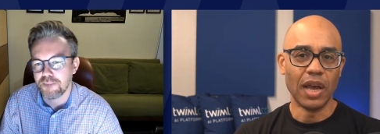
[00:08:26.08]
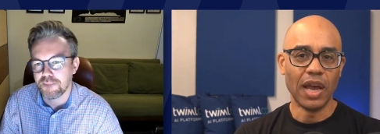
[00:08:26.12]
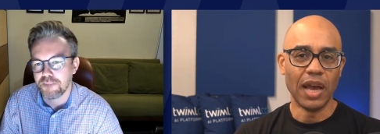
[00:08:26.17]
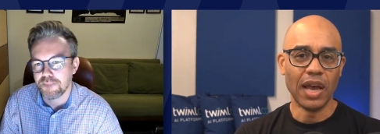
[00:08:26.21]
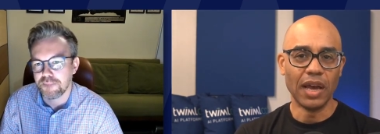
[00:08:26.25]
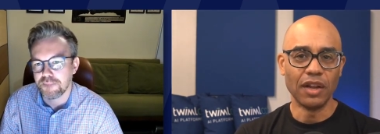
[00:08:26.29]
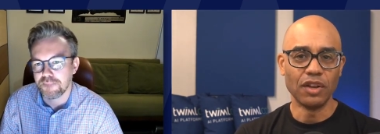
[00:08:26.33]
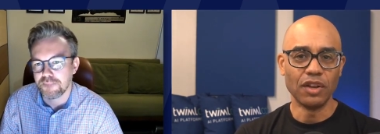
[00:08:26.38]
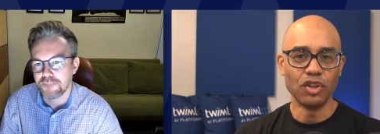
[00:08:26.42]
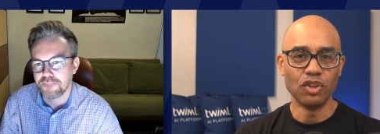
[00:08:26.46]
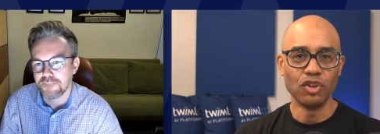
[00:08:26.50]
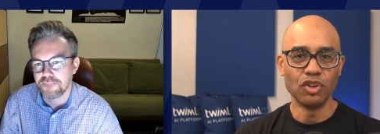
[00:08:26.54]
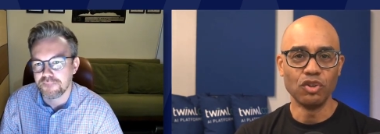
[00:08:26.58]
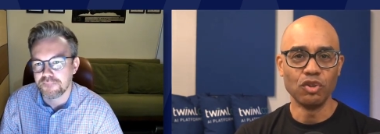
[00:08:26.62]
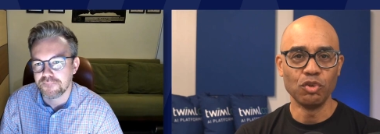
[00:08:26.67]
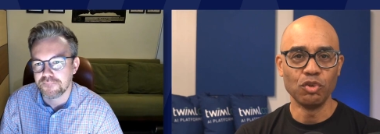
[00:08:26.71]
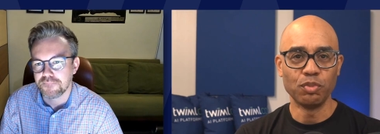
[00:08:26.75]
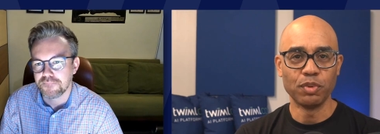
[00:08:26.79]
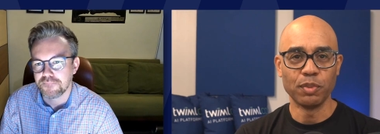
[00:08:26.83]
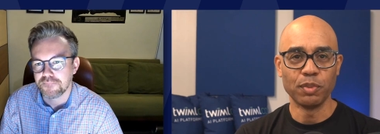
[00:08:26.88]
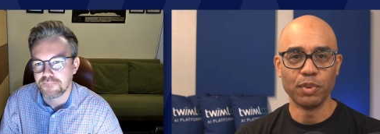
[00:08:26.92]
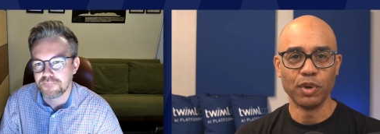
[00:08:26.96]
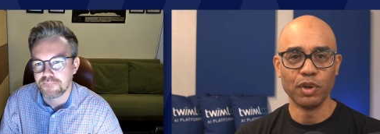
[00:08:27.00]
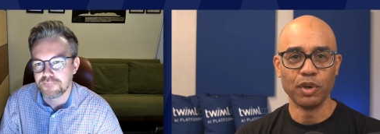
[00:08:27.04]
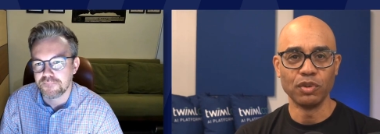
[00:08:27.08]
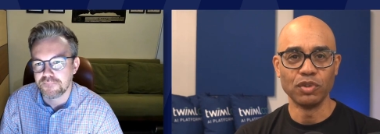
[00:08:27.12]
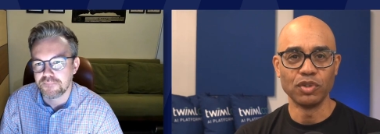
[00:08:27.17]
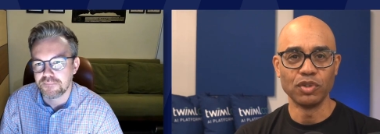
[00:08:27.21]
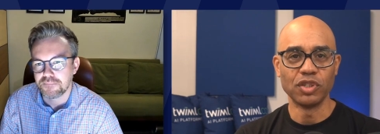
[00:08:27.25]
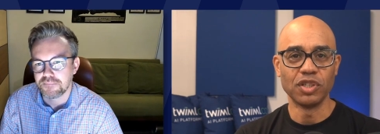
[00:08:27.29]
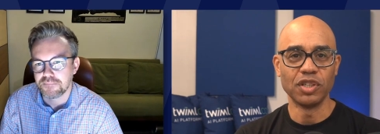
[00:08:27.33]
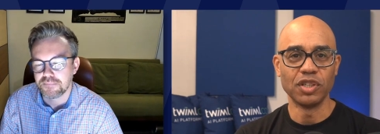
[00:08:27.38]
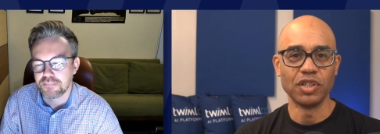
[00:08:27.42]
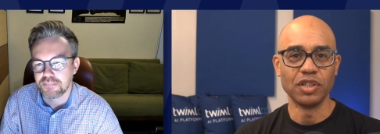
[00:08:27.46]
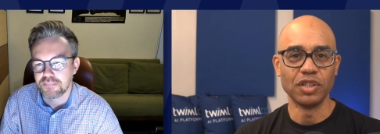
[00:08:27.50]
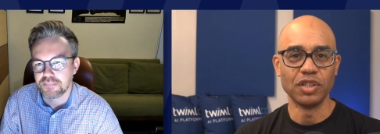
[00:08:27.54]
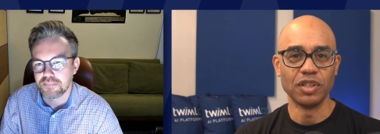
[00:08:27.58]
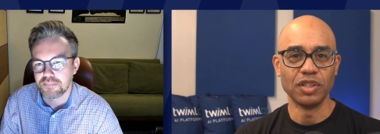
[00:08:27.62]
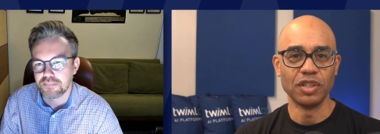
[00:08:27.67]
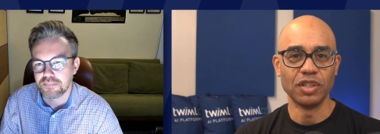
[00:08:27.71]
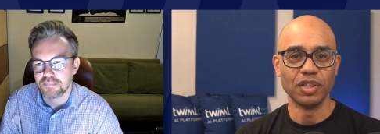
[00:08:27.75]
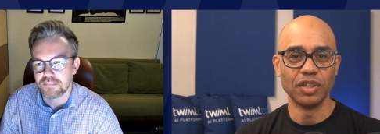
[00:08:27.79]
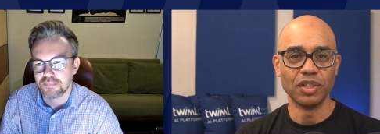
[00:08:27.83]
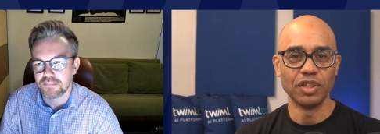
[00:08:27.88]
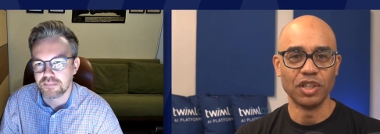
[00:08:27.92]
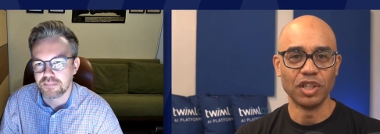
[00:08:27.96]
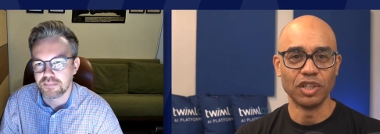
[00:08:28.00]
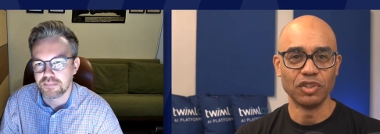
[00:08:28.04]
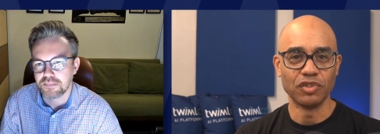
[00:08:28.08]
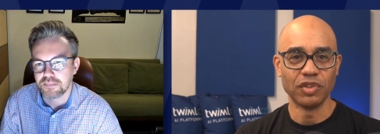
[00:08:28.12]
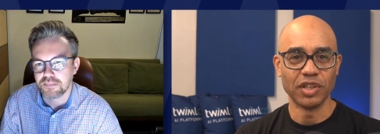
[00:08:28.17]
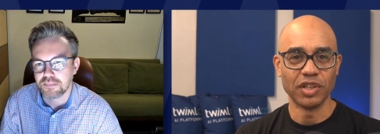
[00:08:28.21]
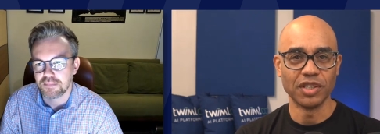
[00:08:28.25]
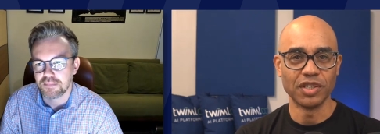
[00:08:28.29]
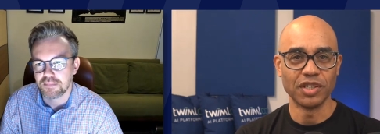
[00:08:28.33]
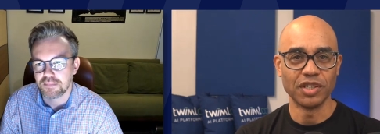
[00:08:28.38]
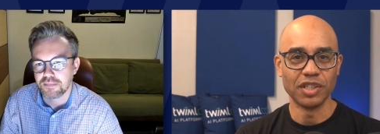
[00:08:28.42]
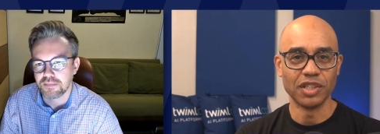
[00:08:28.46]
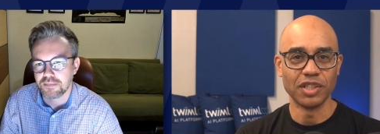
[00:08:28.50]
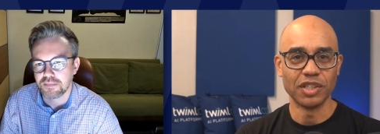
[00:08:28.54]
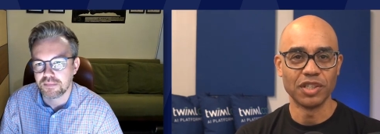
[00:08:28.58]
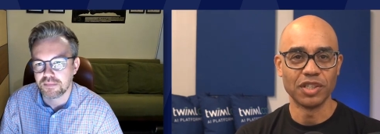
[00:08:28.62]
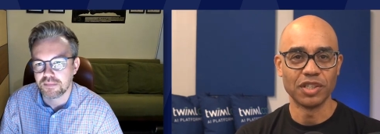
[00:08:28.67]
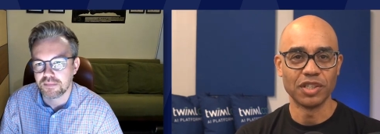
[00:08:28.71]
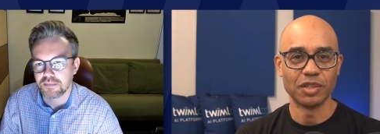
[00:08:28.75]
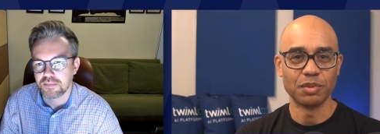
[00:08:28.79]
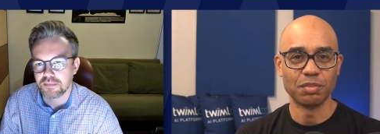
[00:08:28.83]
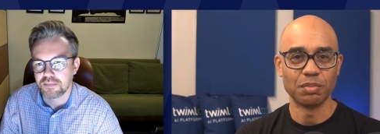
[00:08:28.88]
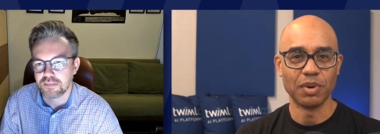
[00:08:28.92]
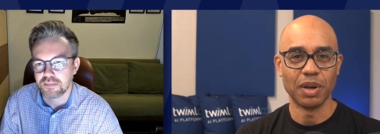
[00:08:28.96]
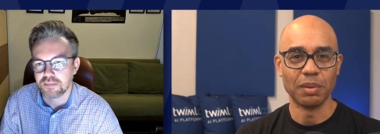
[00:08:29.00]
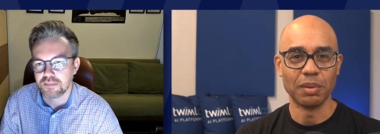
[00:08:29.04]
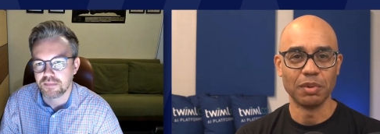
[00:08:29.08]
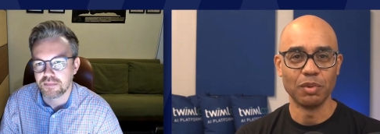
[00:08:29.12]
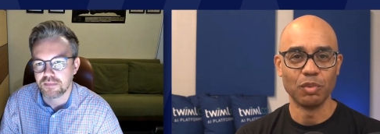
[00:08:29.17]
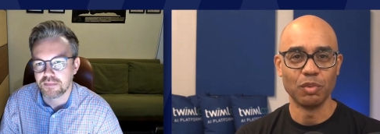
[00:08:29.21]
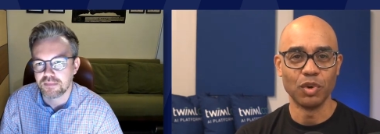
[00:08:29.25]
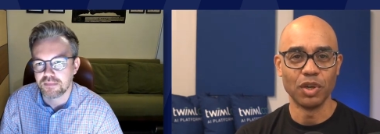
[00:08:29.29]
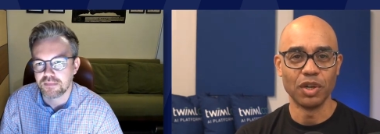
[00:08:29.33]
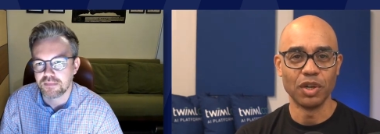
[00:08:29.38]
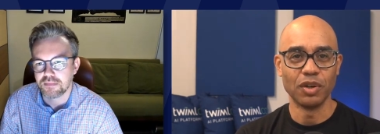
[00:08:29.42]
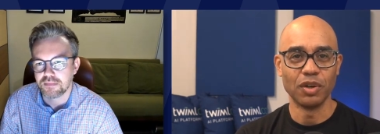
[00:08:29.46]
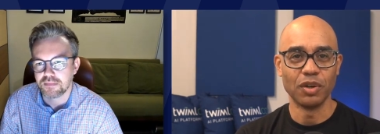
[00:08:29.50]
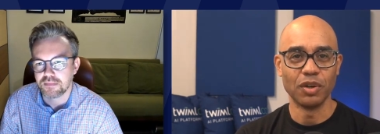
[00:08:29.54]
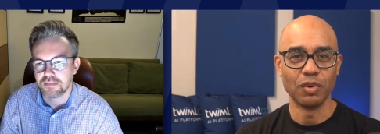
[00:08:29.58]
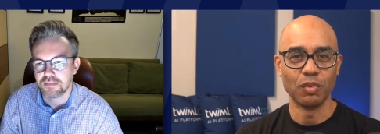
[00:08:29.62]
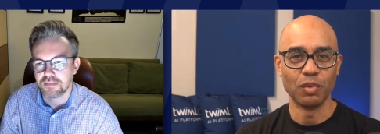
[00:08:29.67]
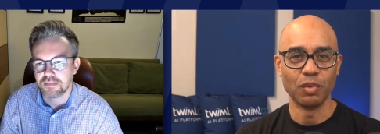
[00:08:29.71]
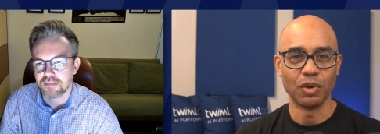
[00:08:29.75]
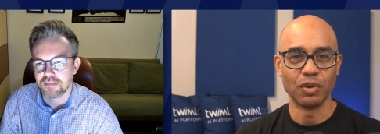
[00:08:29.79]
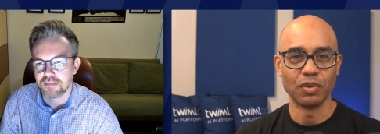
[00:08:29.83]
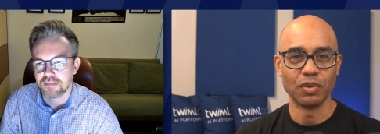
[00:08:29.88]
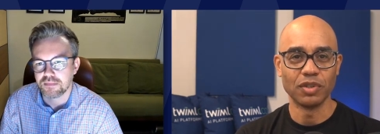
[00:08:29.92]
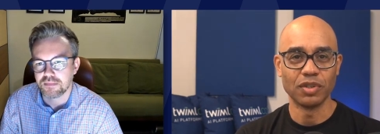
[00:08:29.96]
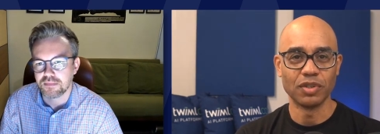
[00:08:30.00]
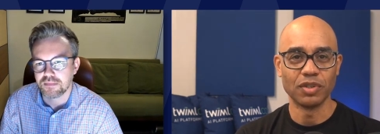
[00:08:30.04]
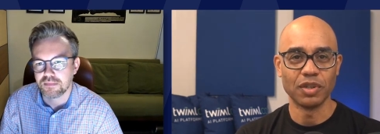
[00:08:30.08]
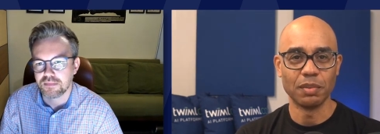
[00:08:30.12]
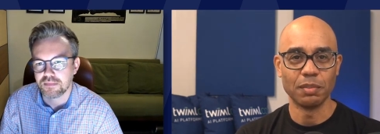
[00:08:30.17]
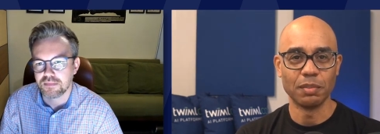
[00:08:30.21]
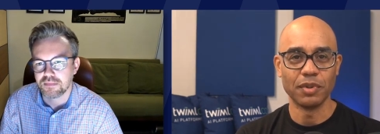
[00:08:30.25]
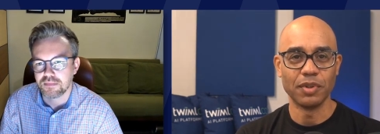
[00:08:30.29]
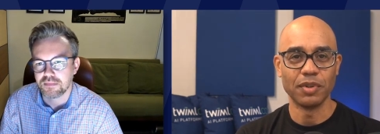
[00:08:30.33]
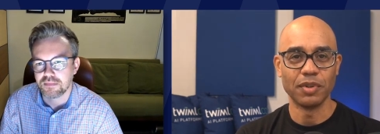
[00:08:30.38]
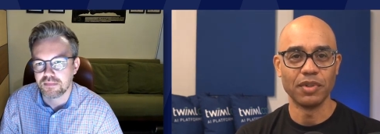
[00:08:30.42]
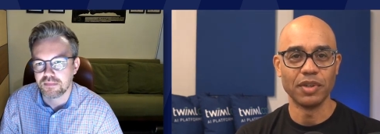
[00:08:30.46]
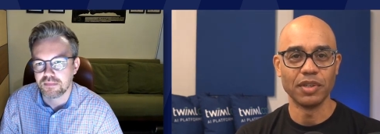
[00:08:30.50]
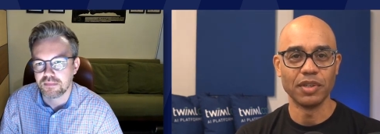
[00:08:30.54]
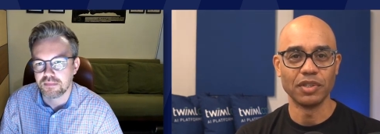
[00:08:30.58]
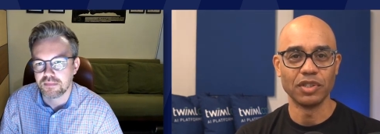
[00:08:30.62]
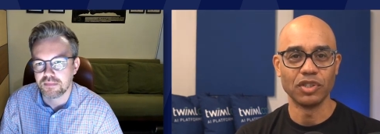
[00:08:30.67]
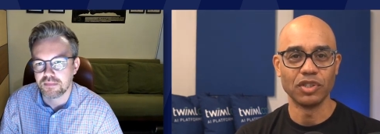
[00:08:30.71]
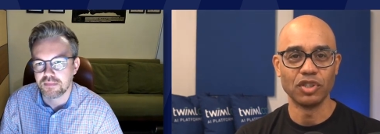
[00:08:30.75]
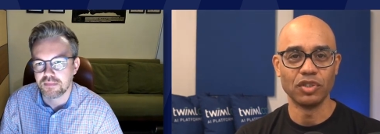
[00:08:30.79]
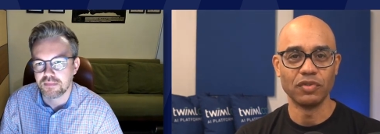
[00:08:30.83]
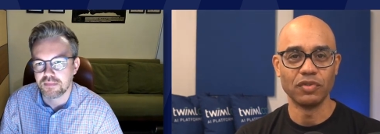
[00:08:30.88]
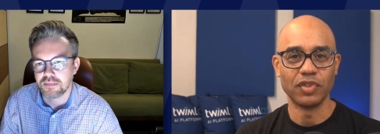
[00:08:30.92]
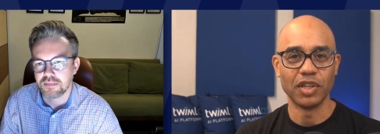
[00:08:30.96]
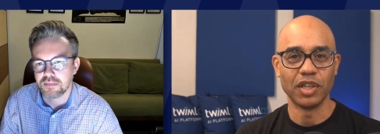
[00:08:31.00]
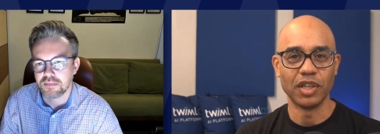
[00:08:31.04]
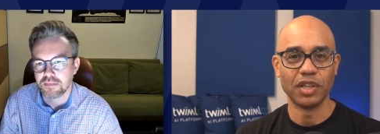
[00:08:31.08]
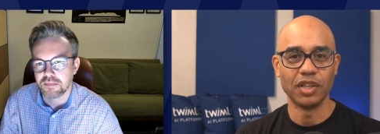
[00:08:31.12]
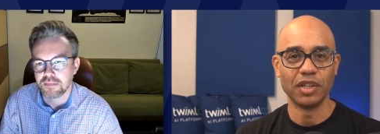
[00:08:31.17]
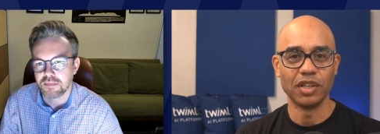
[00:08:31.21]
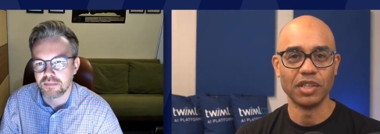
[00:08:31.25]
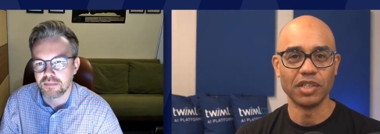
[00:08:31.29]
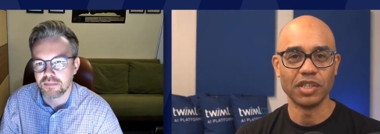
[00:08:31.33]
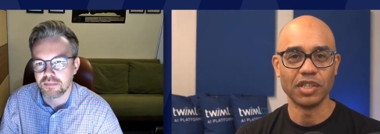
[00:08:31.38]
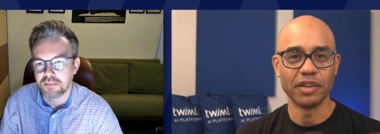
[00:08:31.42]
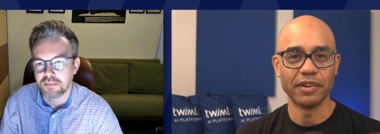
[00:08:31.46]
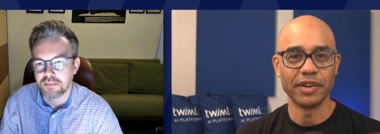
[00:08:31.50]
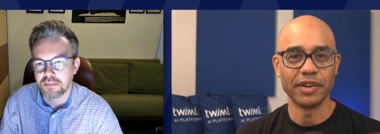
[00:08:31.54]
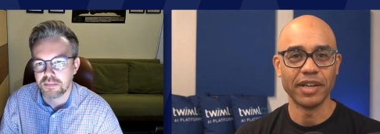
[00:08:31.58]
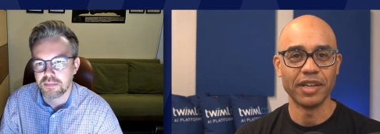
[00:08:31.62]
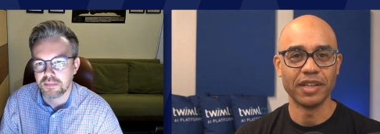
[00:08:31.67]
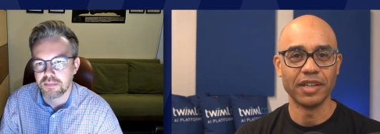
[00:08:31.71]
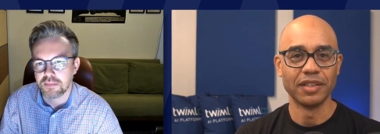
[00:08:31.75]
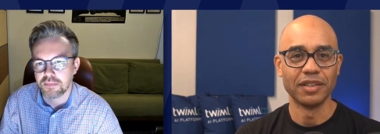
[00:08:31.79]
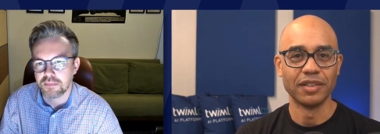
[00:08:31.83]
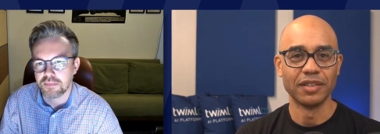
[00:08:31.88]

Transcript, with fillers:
Speaker 1: how do you propose to address this problem? What are what are some of the things that you've done in this area?